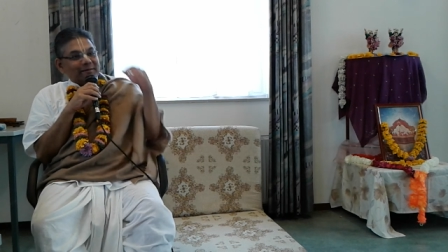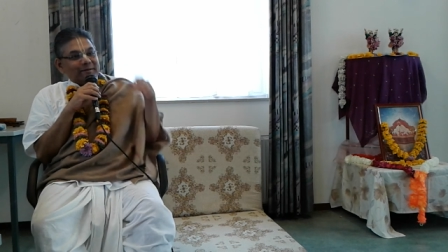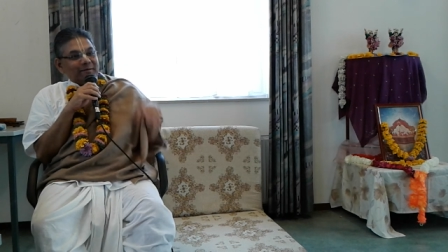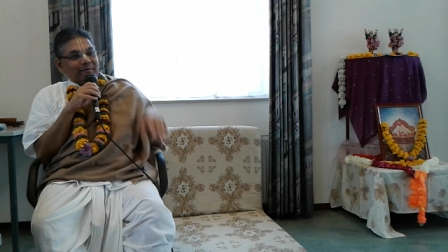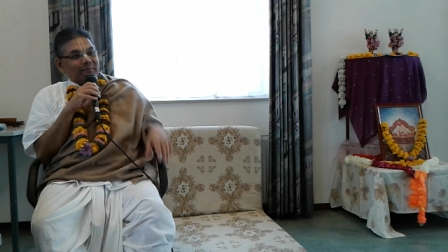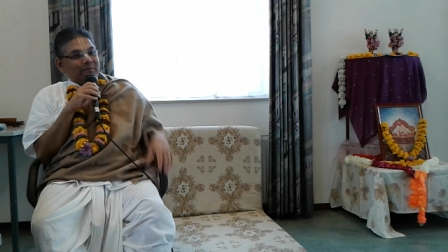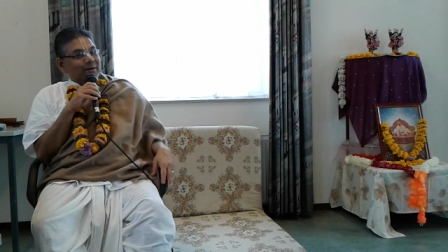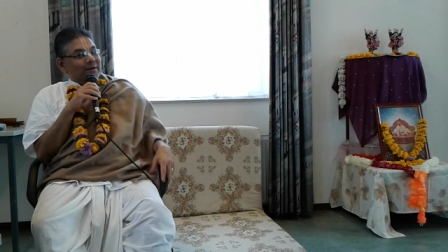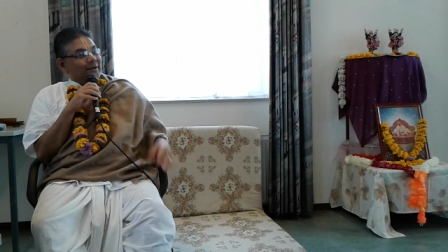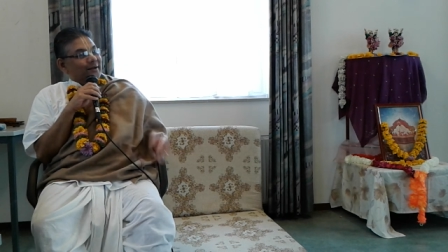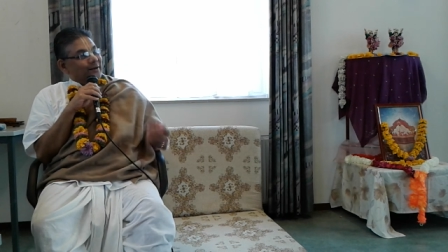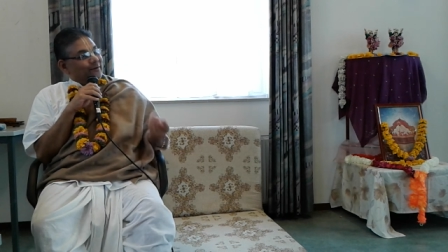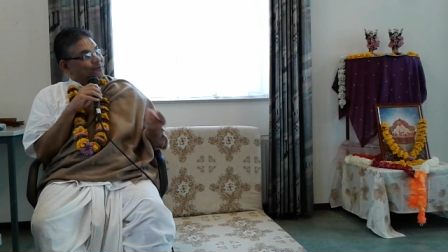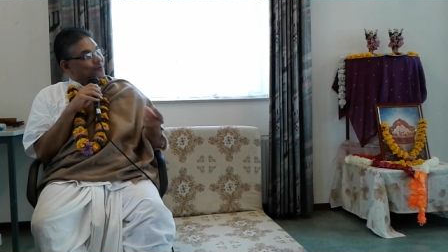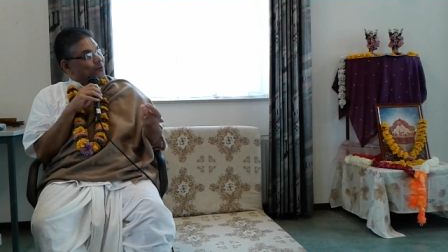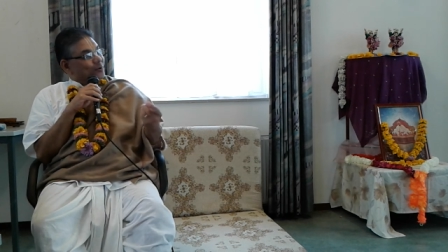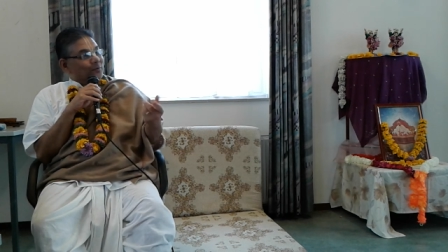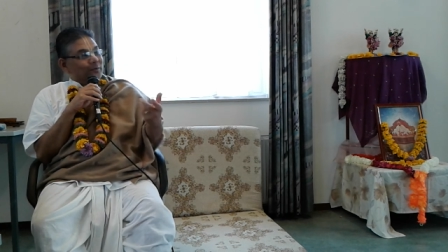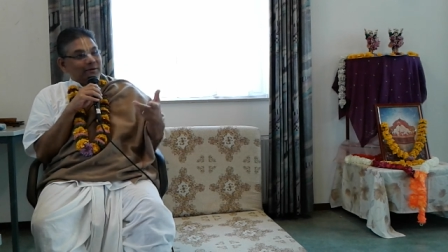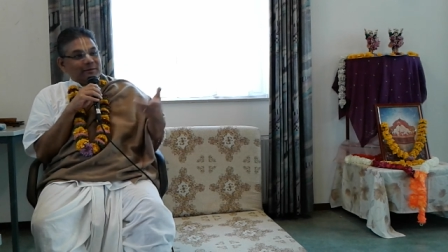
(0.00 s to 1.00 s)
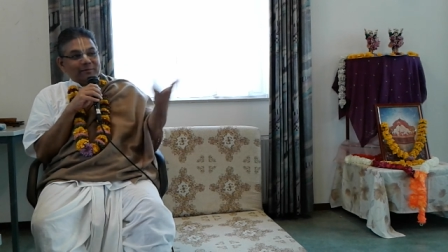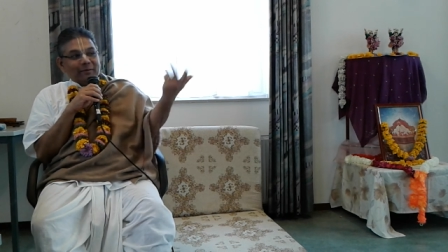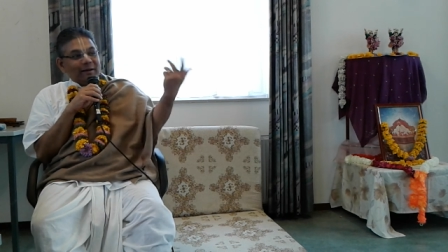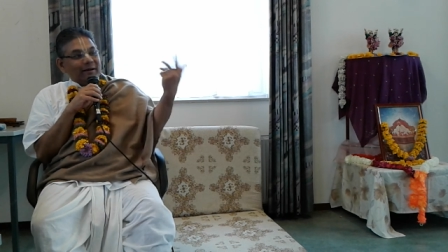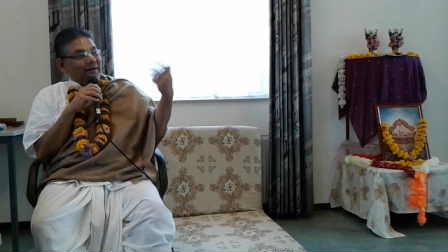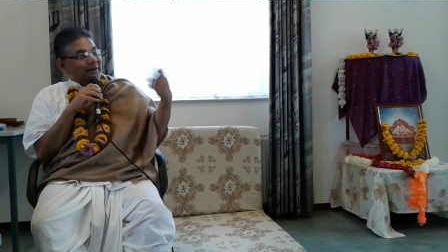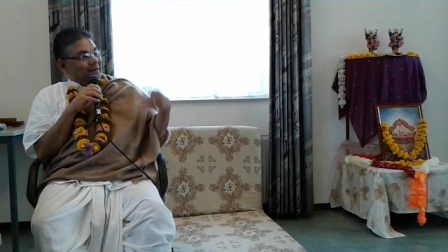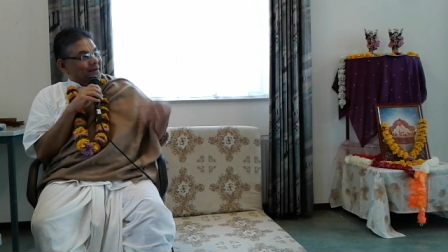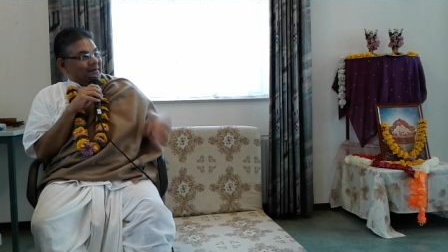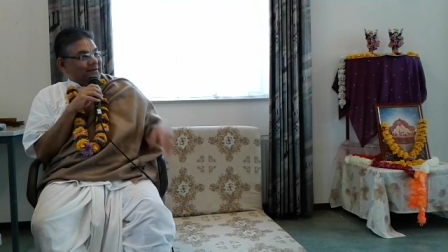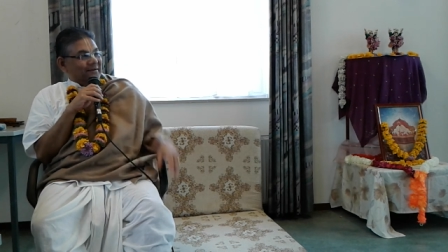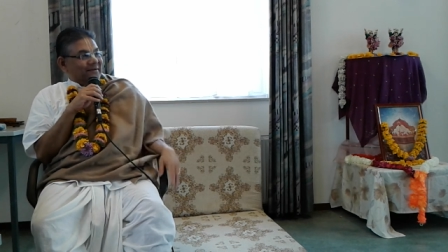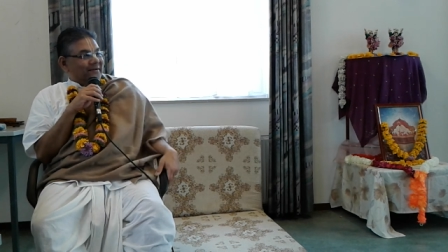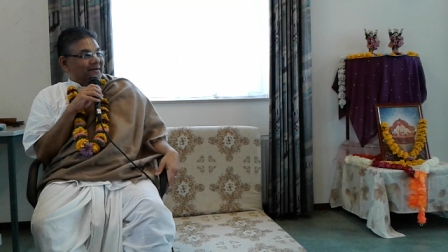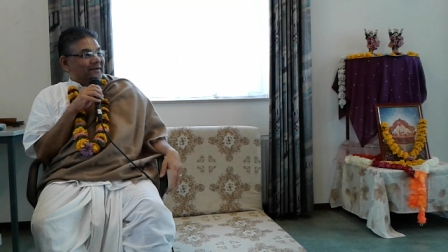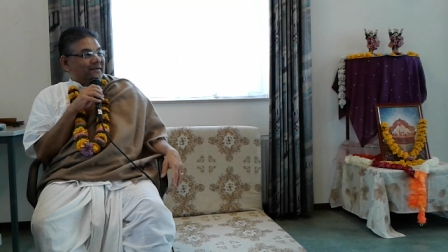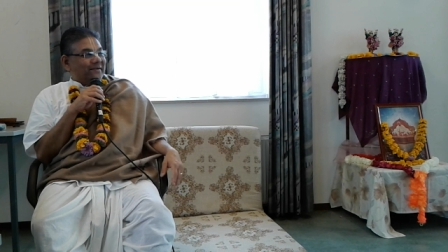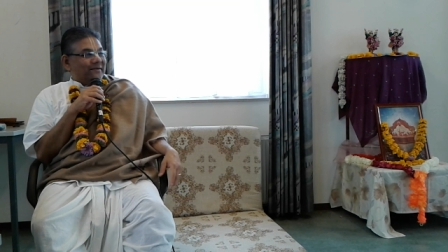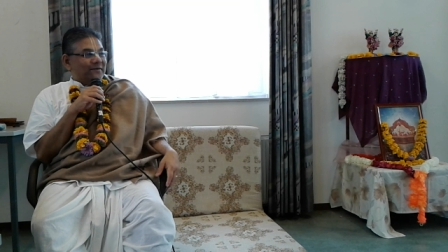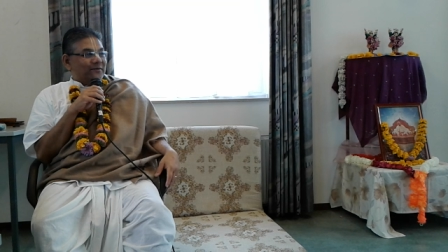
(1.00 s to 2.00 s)
but they have so much money.
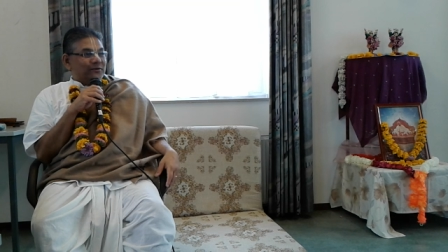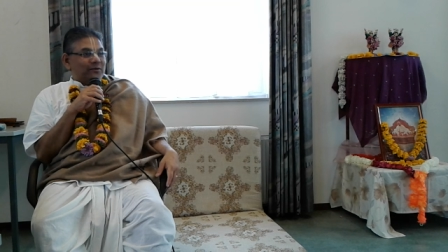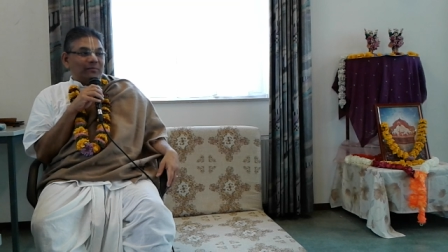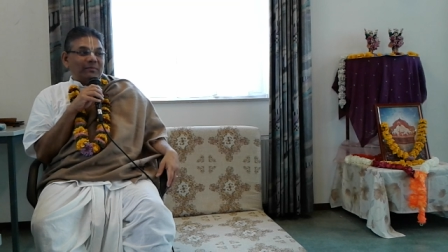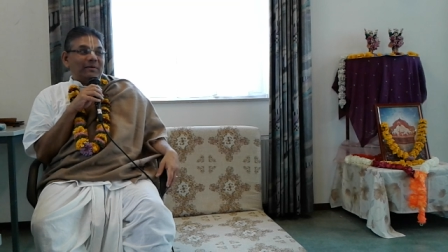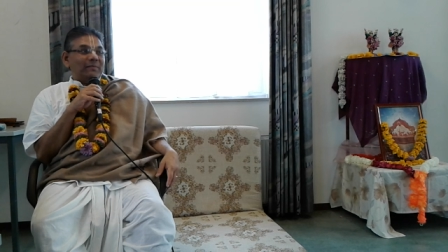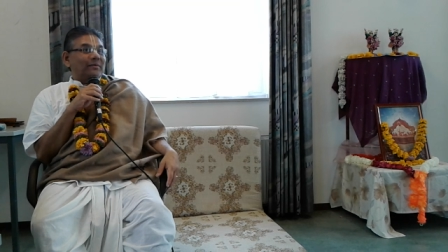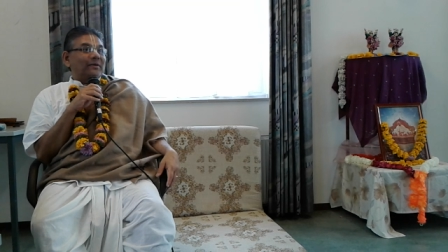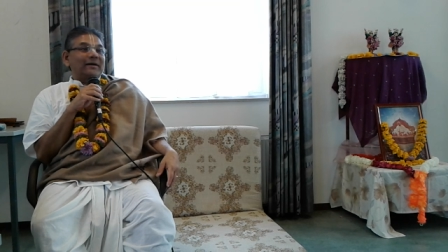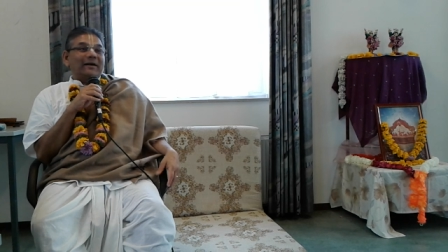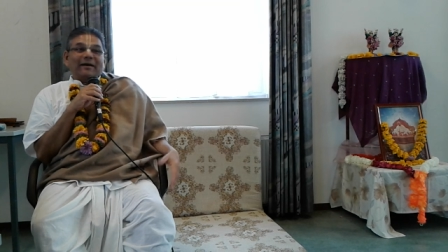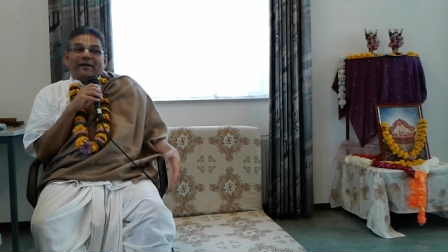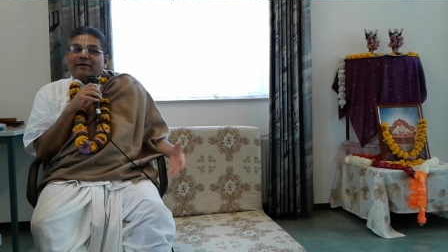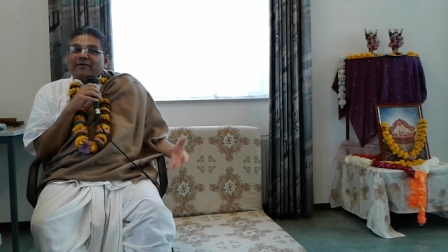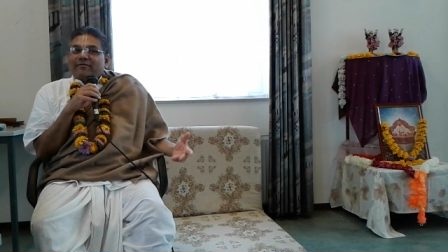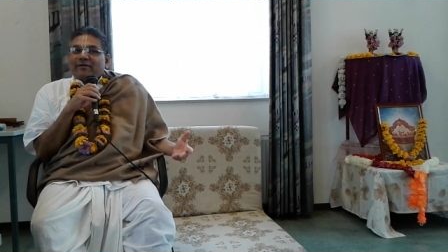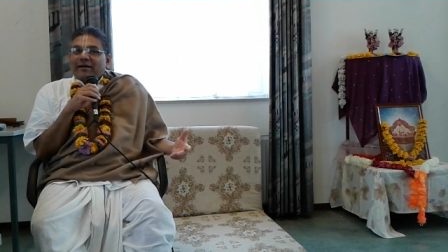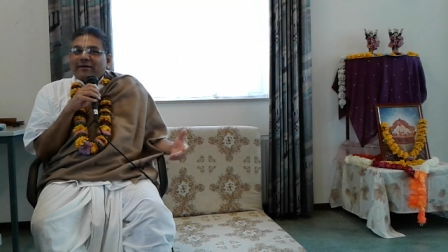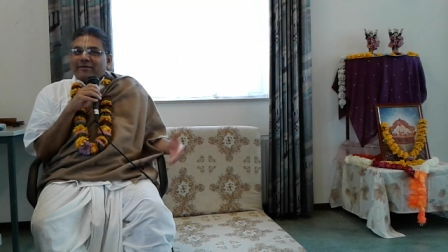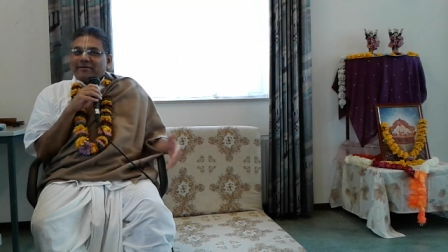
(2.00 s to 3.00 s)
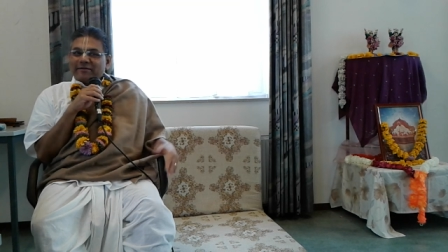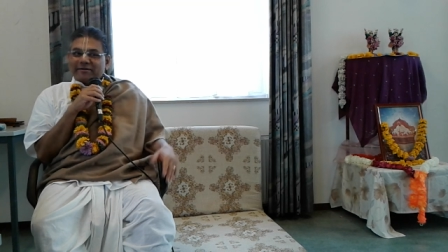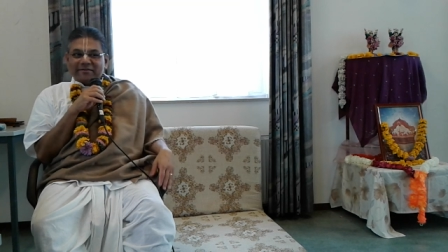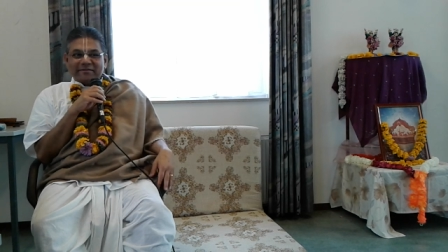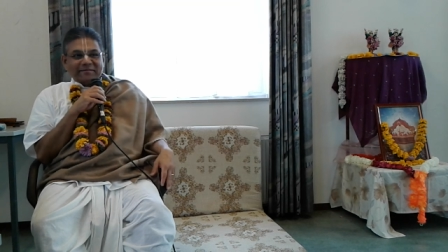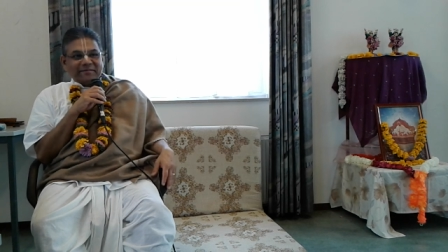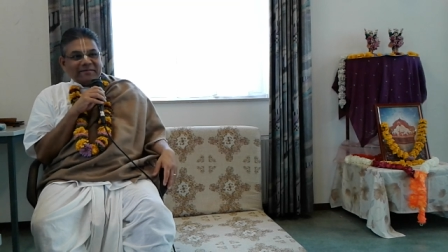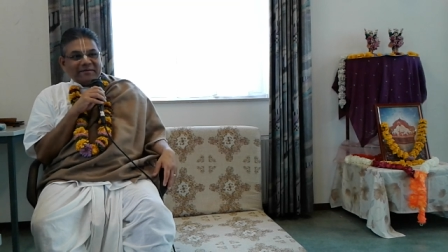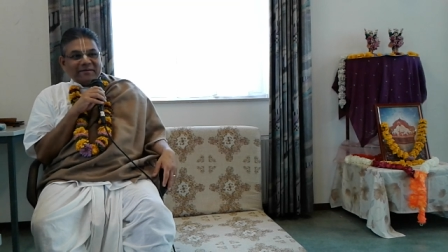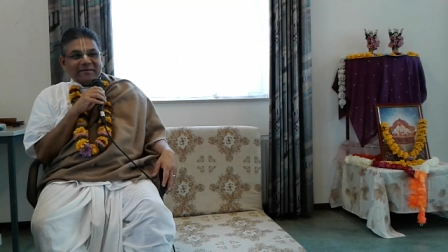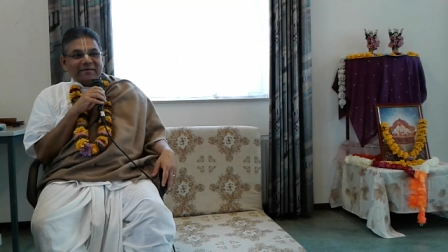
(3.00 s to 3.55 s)
So people get attracted.